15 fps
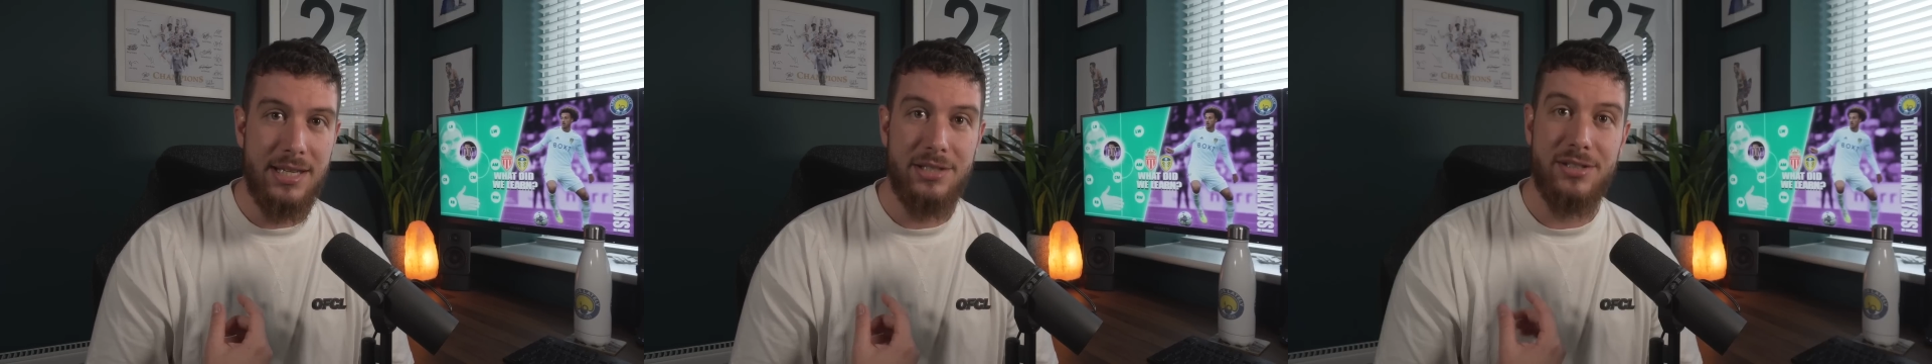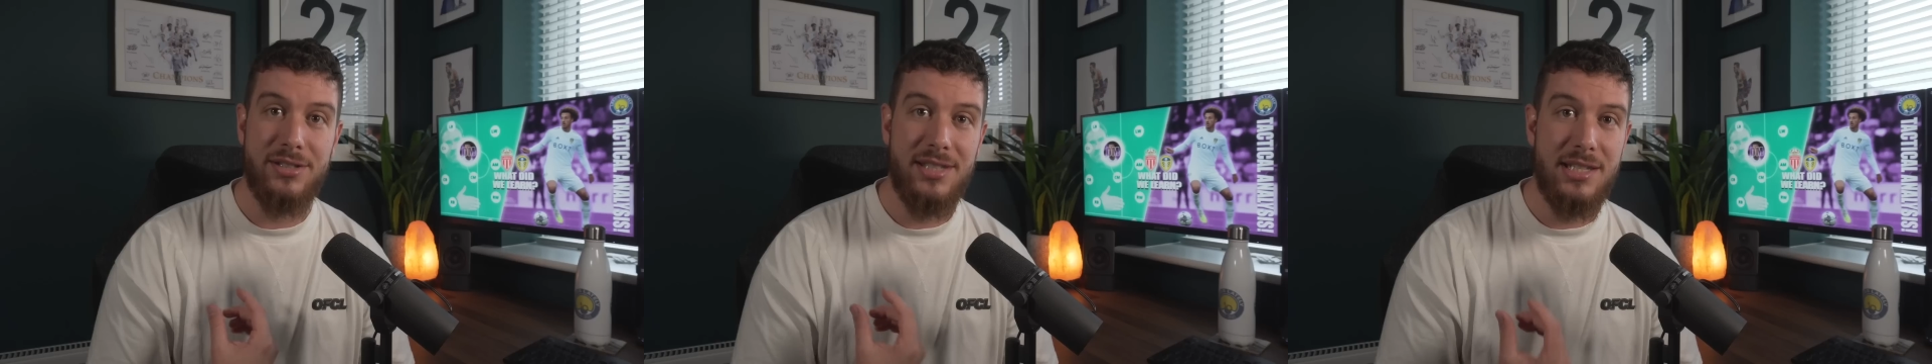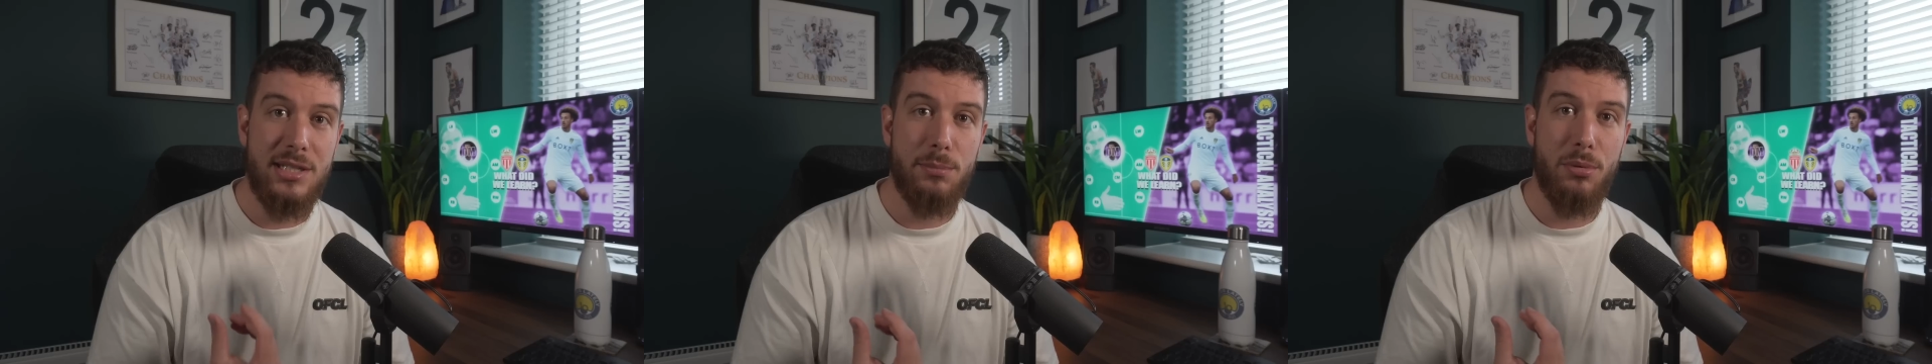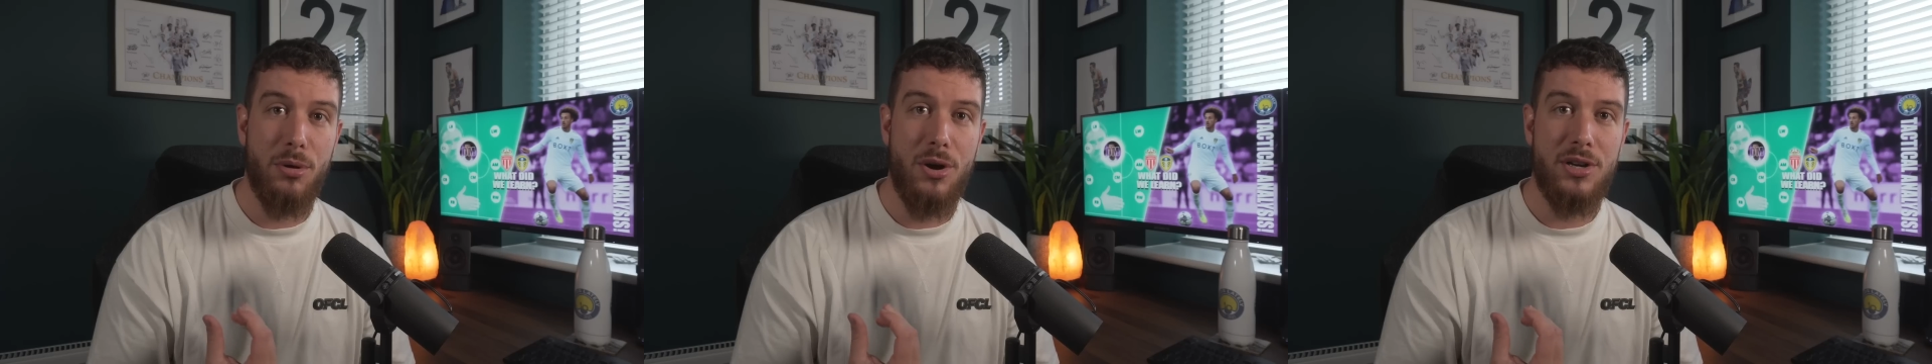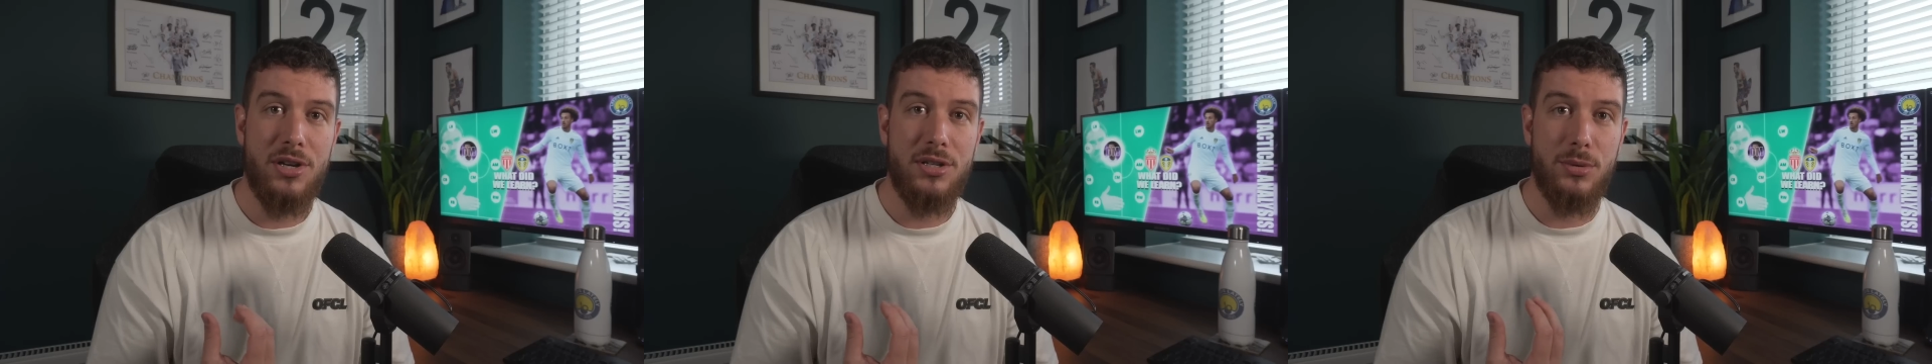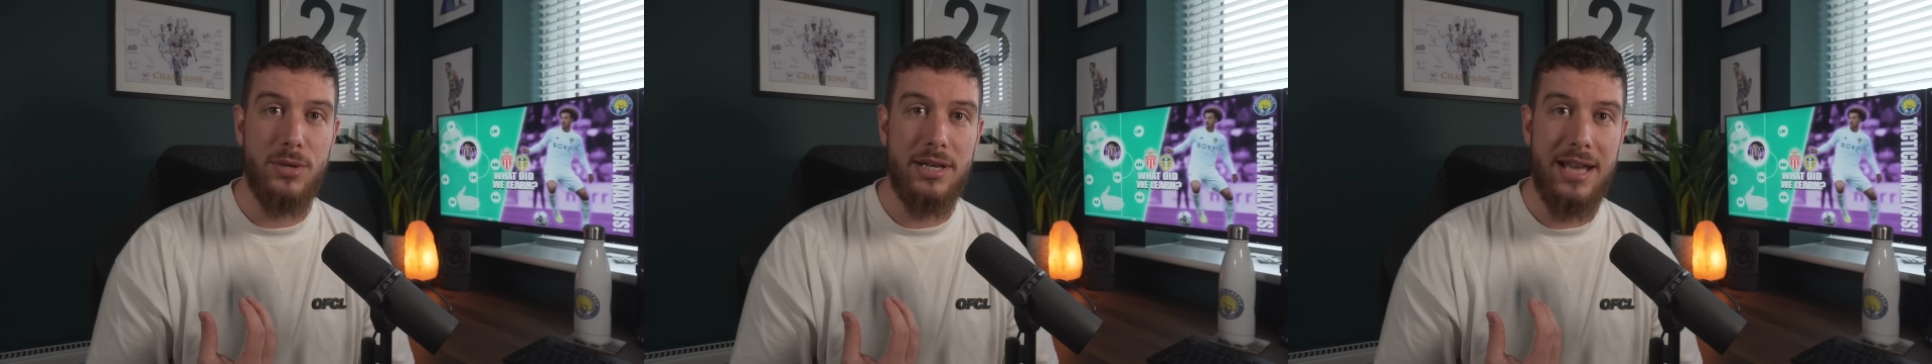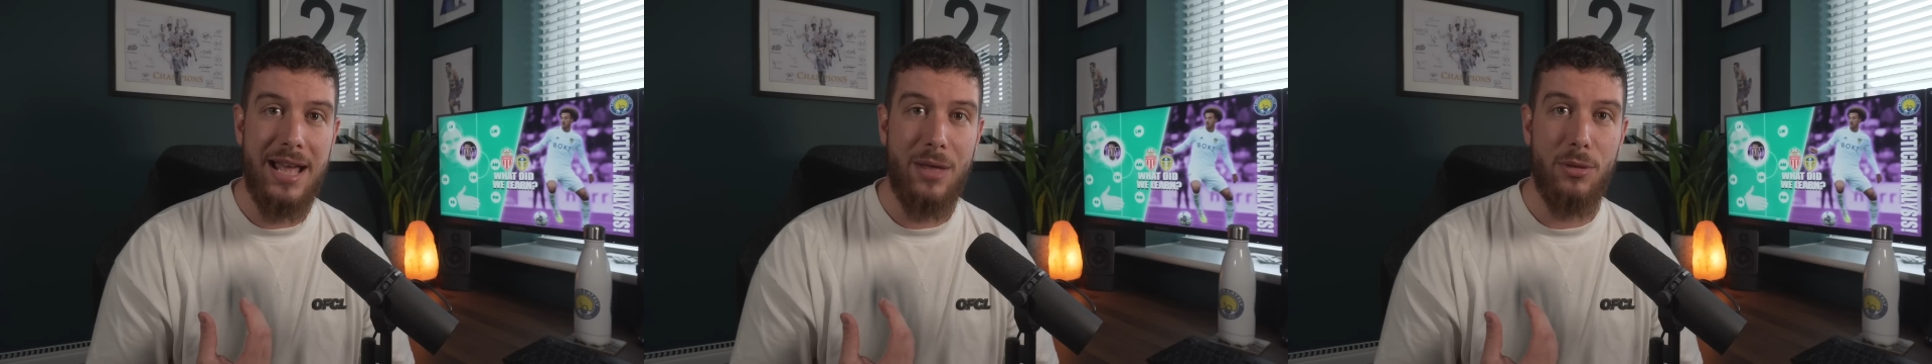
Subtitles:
And you see De Bruyne do it now.